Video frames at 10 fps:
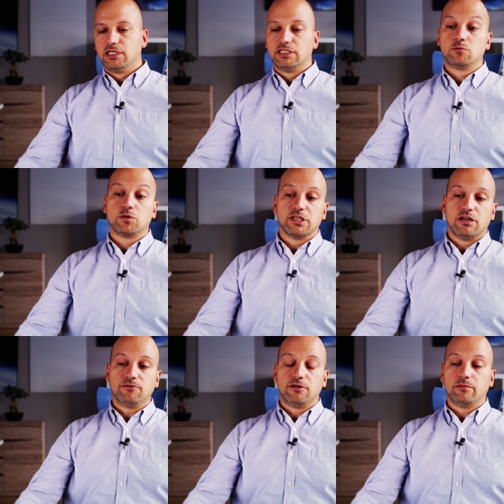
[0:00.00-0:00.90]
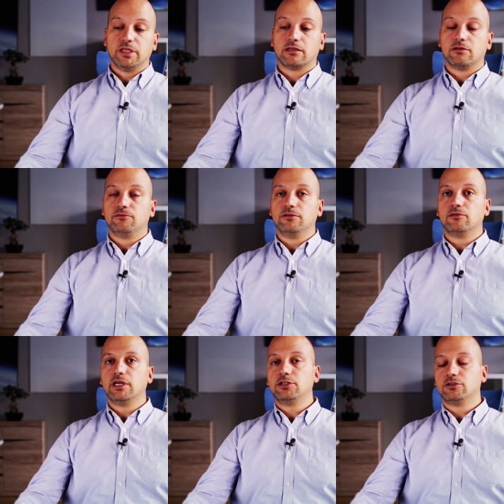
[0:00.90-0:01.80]
This was an off-nominal
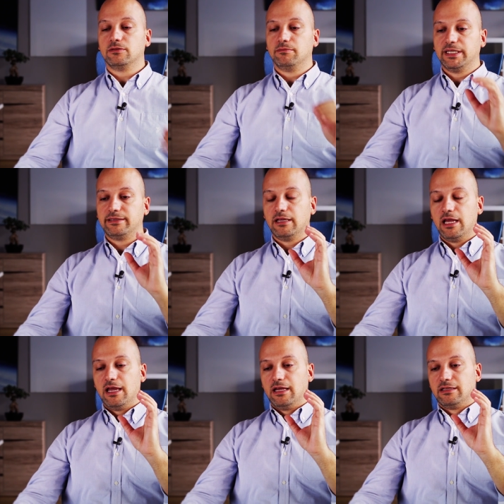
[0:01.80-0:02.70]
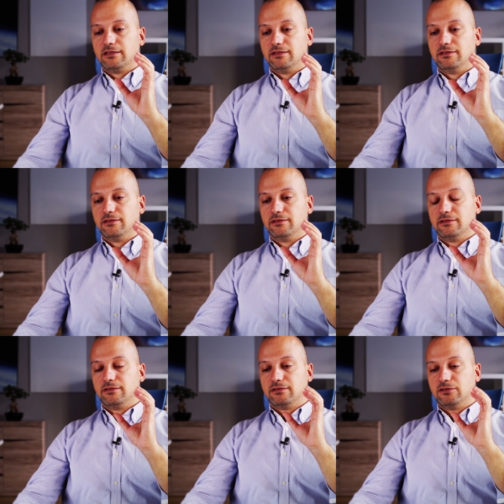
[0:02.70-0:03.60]
configuration, but
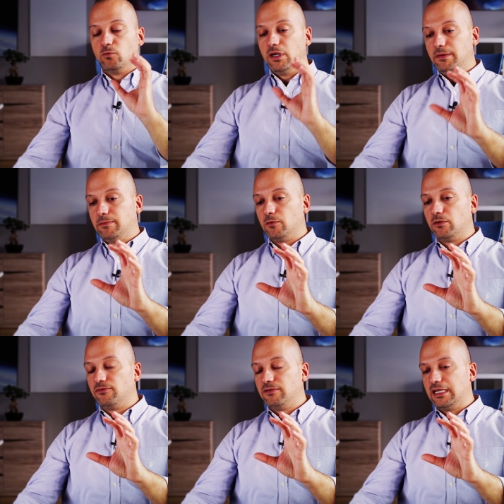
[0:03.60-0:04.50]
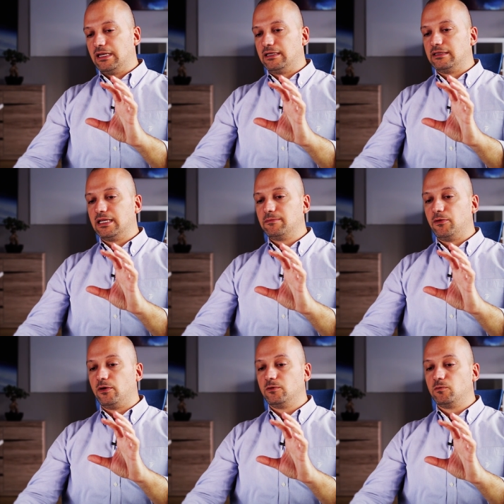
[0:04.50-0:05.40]
the, the way people were thinking at that
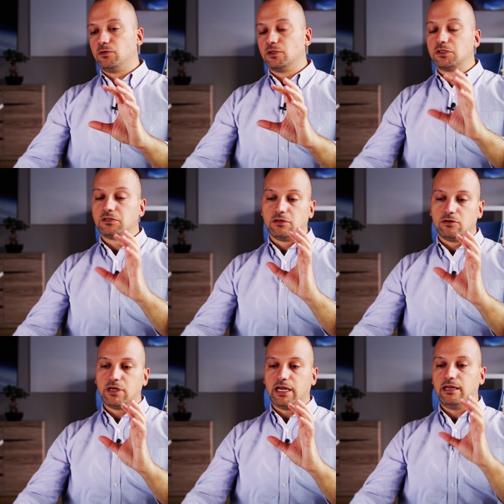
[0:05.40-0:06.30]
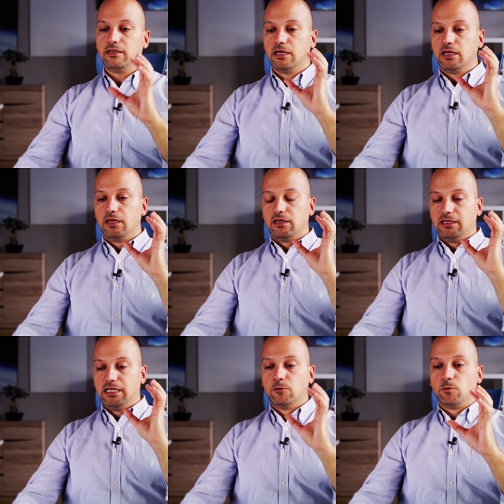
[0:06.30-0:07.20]
point was, okay,
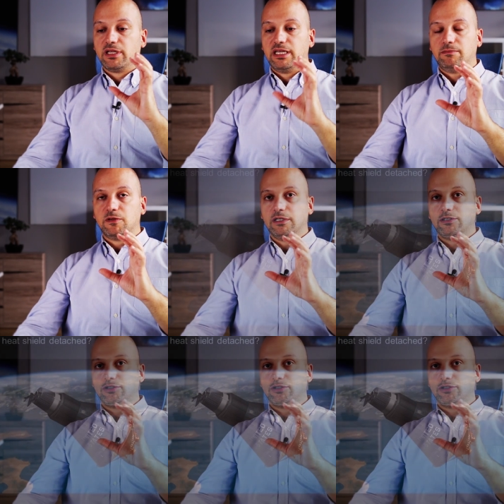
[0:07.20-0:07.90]
it will keep the heat